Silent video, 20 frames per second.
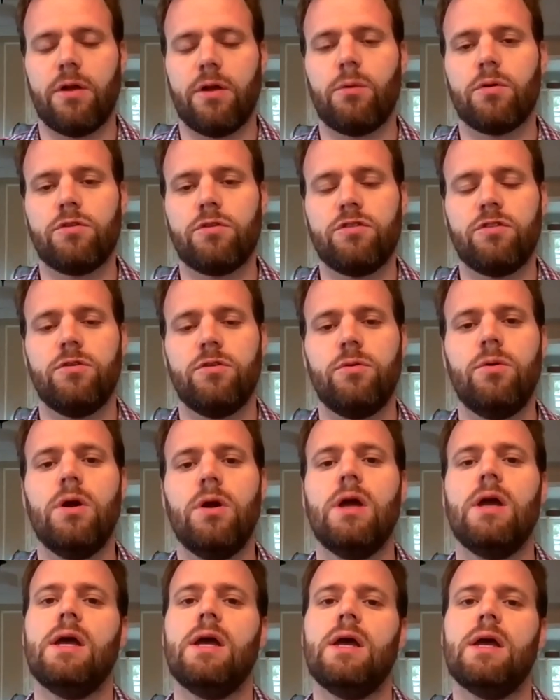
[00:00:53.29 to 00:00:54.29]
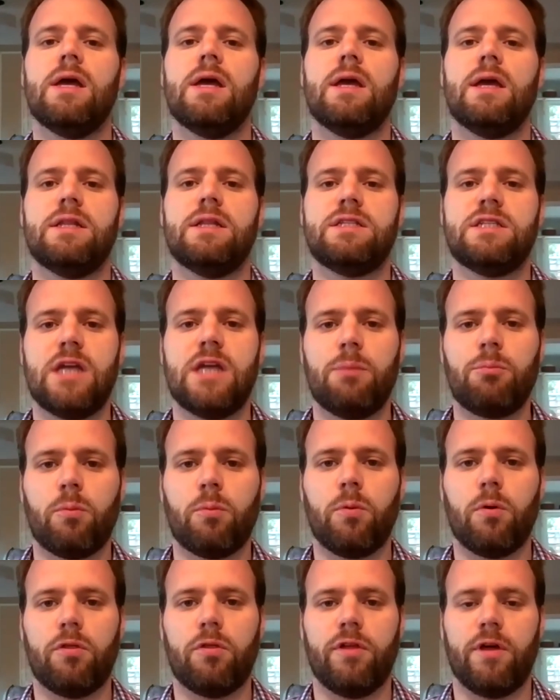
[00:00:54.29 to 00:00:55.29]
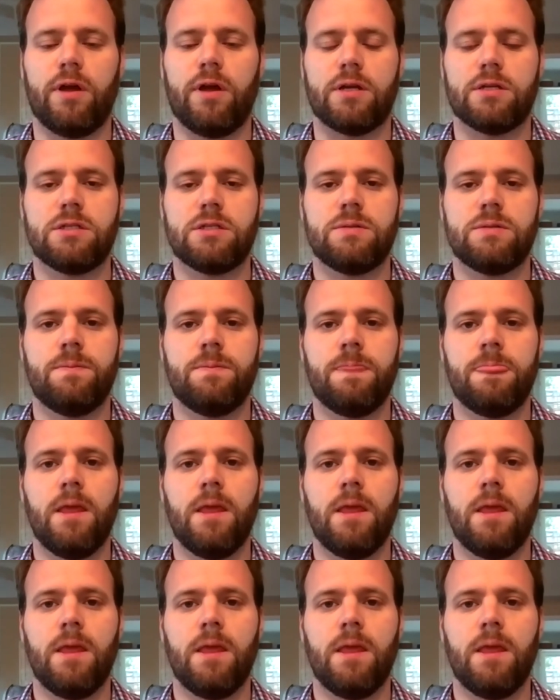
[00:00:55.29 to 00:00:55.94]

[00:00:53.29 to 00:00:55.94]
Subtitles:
They were two inseparable things,